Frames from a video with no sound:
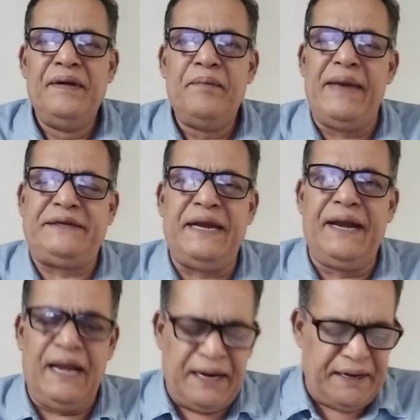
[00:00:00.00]

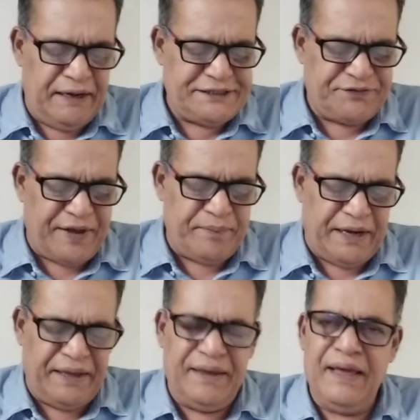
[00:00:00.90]
maternal uncle's
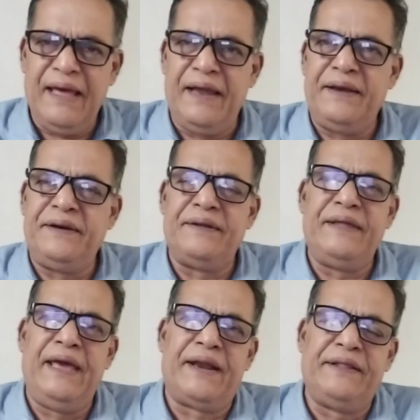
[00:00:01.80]
family, and
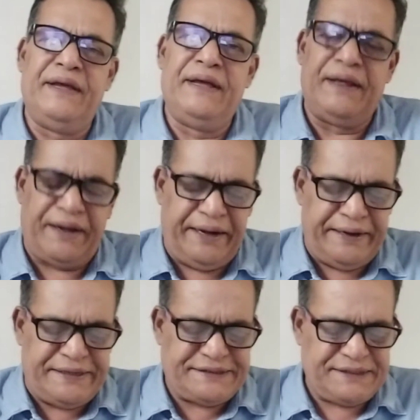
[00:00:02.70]
they are the
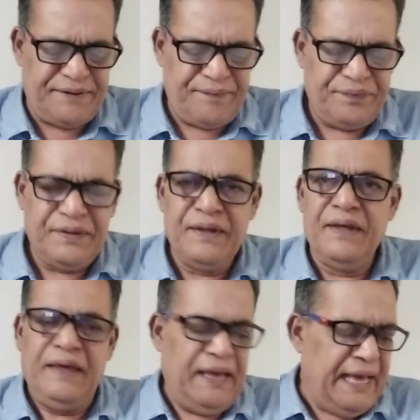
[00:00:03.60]
Reeds.
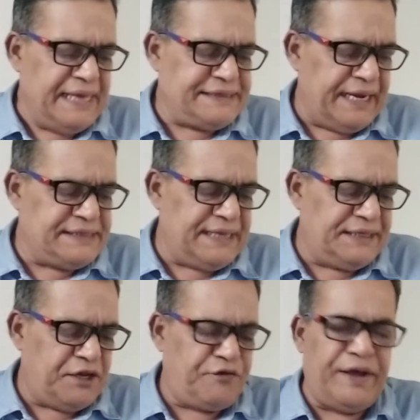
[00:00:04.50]
As a
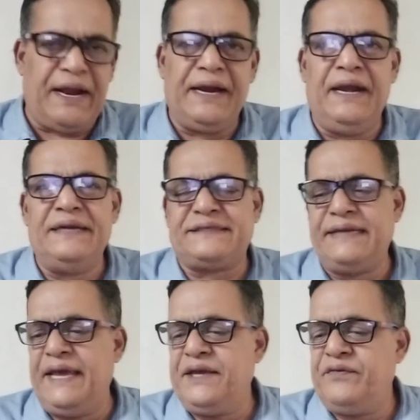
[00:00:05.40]
result of her uncle's
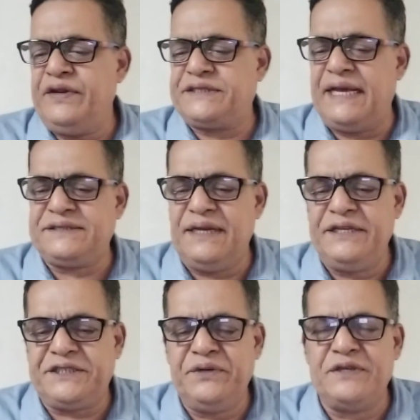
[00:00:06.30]
dying wish,
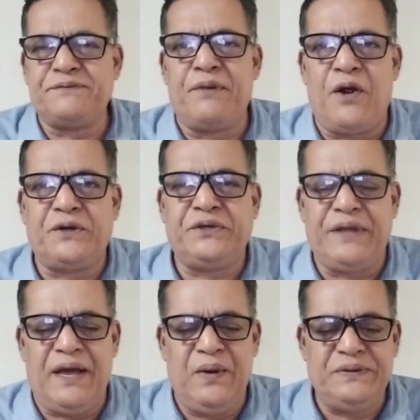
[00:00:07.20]
actually she was brought to
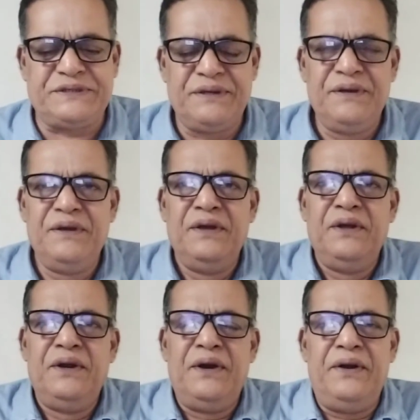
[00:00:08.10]
the house
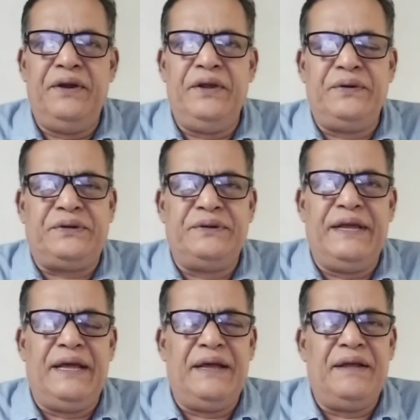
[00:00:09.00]
due to
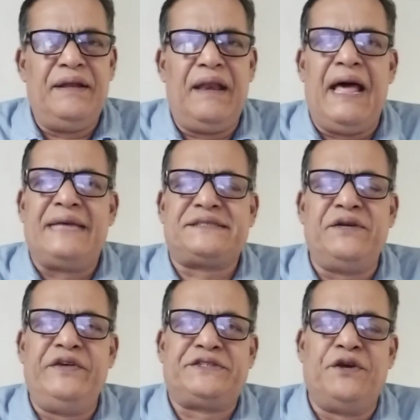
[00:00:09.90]
the last
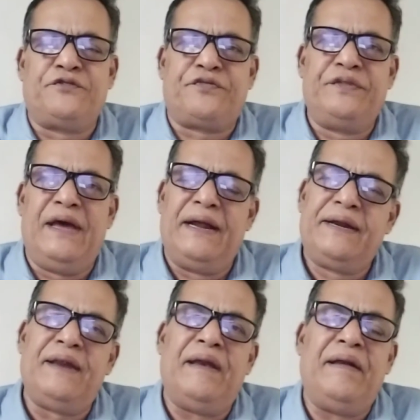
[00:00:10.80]
wish of the
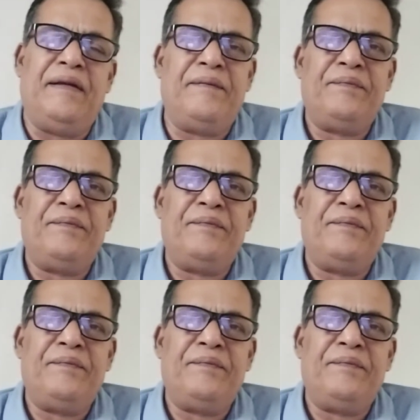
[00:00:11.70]
uncle.